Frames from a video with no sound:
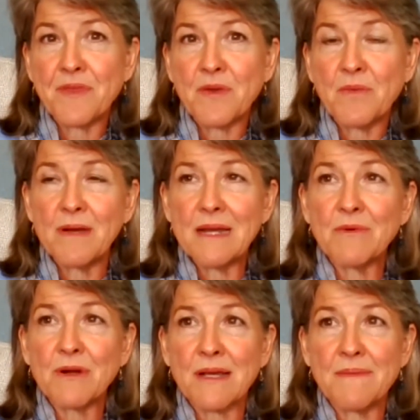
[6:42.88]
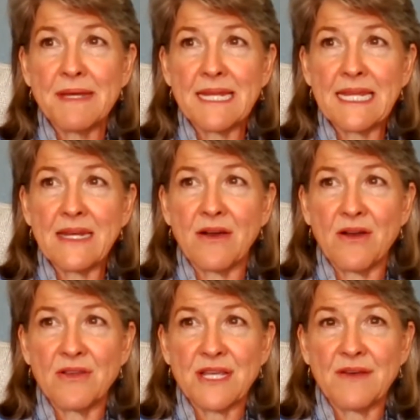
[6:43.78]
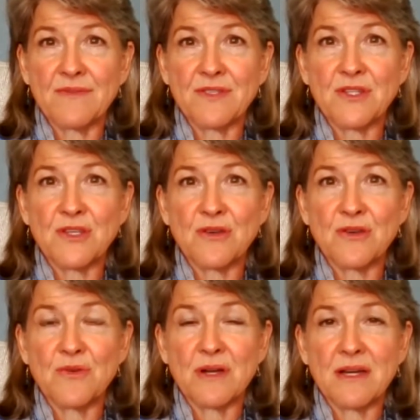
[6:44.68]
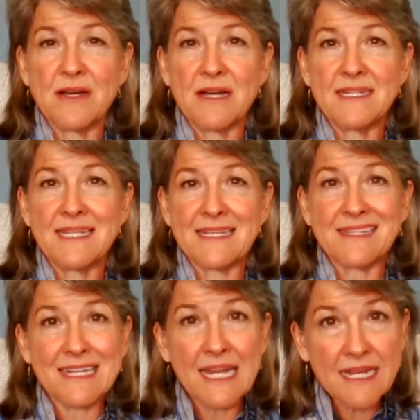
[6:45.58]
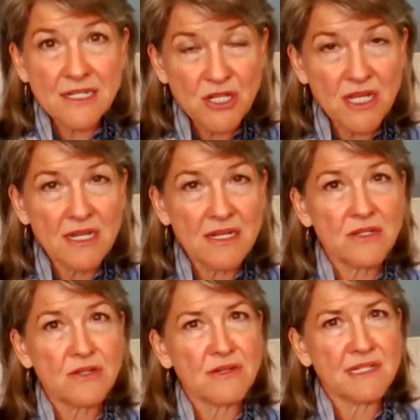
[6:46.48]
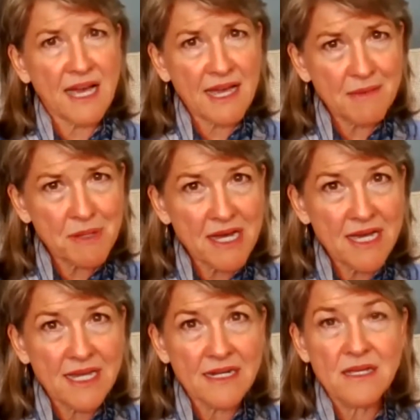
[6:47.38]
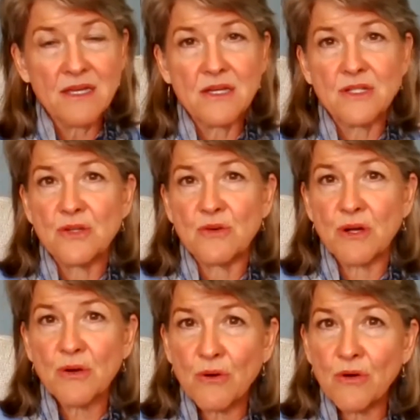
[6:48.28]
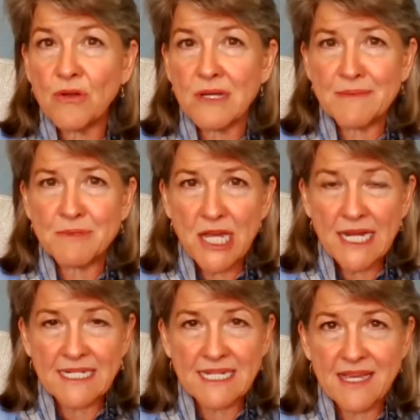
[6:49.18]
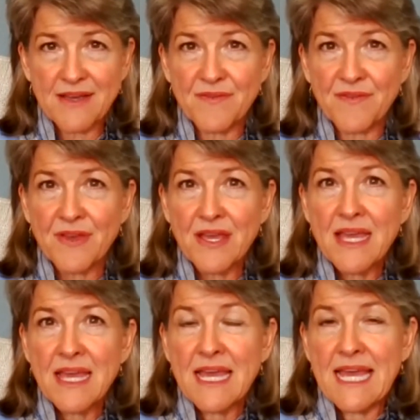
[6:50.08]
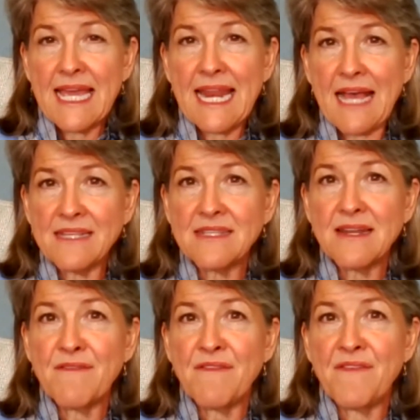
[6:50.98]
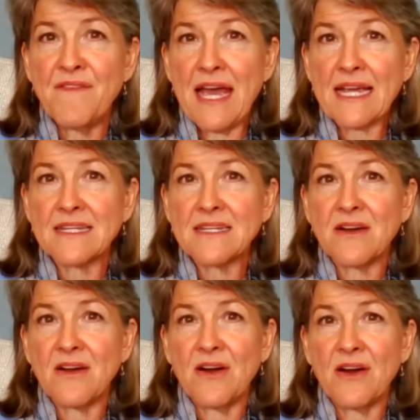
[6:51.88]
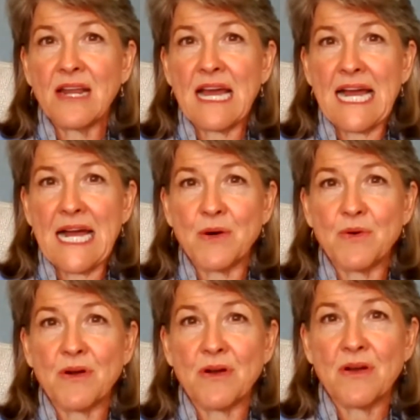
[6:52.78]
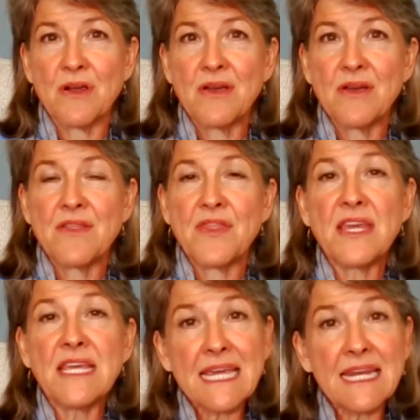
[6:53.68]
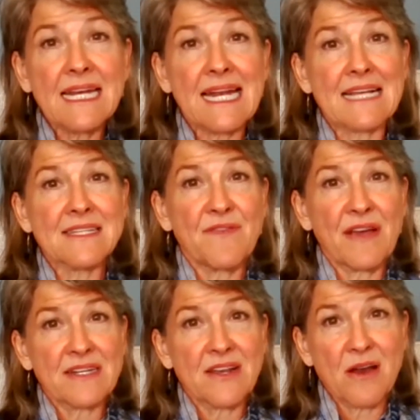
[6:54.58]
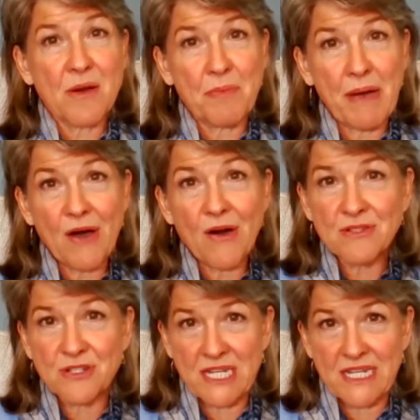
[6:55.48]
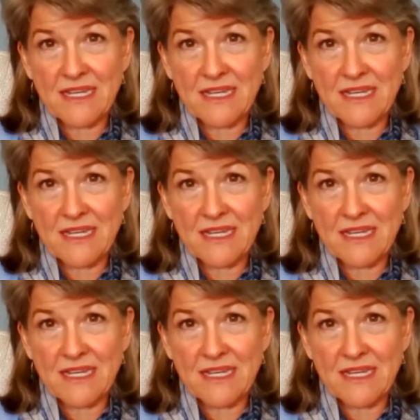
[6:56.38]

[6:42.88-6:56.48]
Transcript: When we're committing ourselves to a destination, to a timeline, to a goal, an objective, it has an effect on our thinking, and it has effect on our biology.